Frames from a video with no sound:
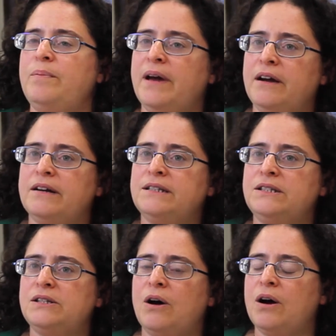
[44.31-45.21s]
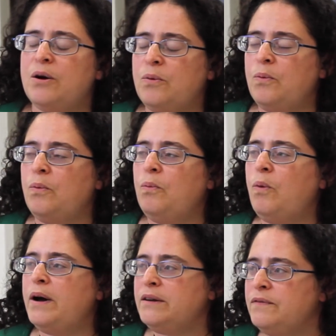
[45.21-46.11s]
parrots are
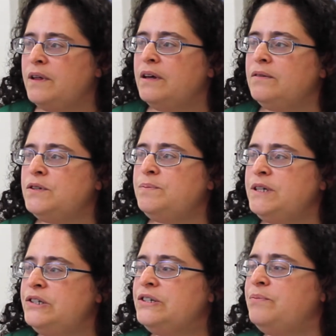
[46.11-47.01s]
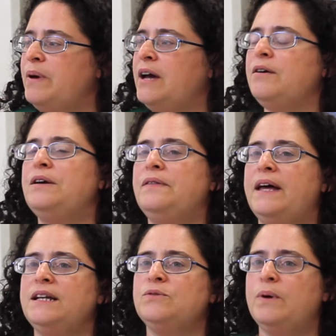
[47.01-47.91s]
one of the species of parrot
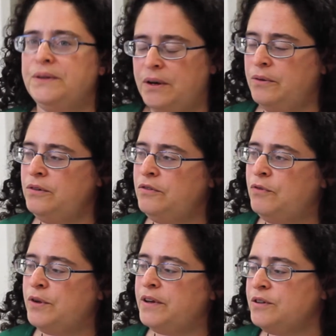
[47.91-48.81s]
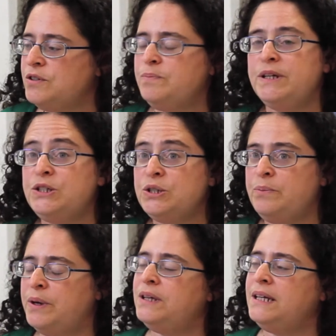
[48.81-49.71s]
that is well known for their speech
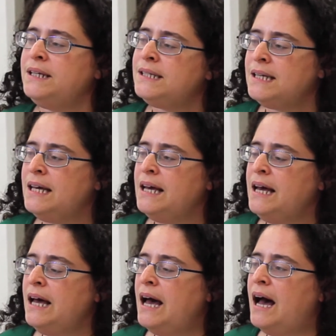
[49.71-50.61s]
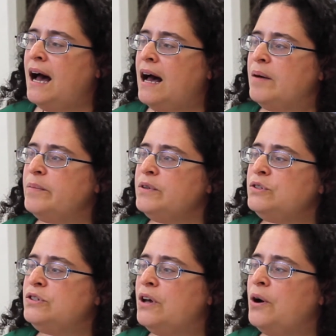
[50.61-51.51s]
abilities. Um,
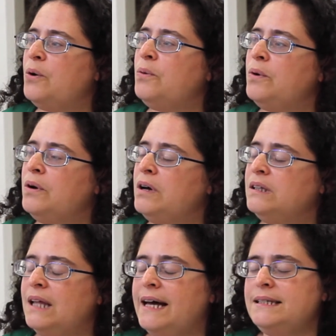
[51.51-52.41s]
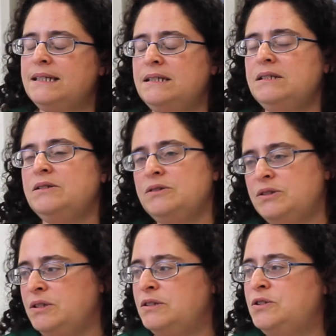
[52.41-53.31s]
so Eliza
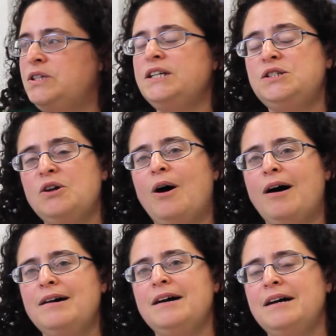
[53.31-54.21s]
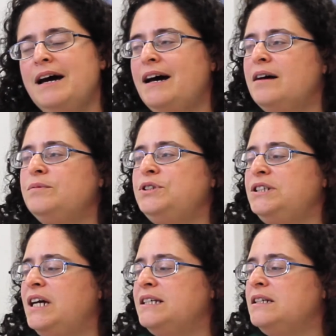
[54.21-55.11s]
does talk. Um,
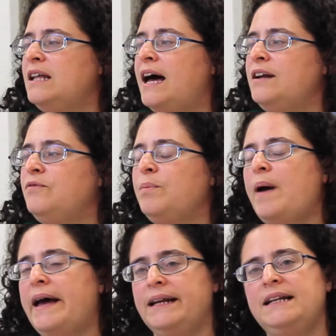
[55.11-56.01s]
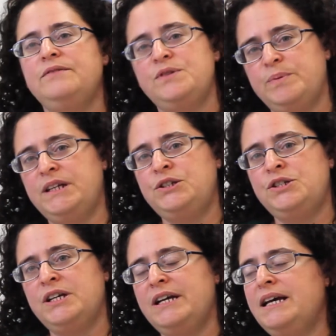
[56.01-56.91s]
she does a lot of repetitive
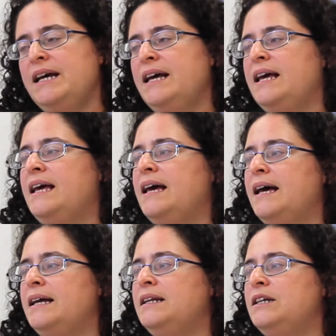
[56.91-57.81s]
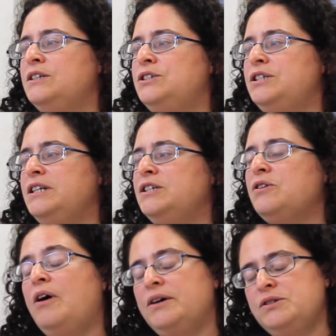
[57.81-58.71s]
speech, and she is
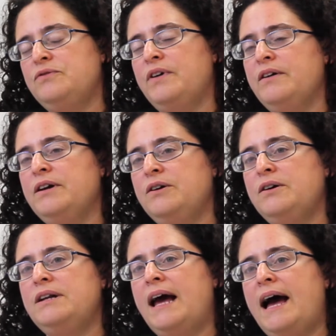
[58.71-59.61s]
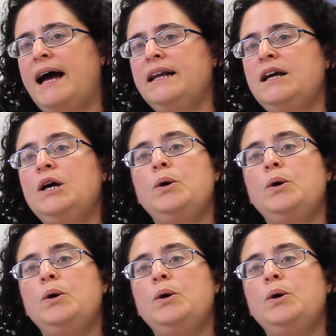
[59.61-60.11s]
also very good at